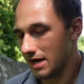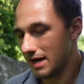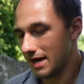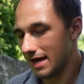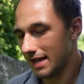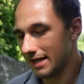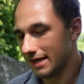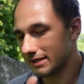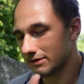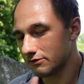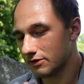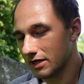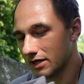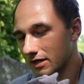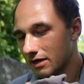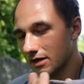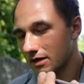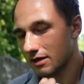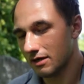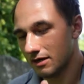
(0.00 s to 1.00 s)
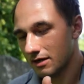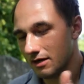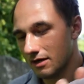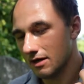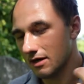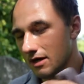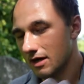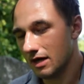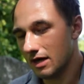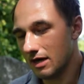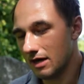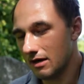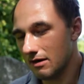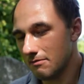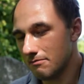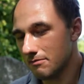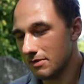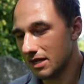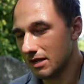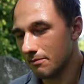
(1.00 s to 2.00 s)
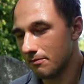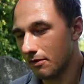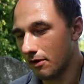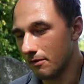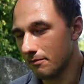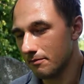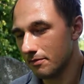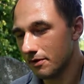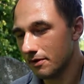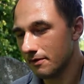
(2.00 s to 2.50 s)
electric mini pump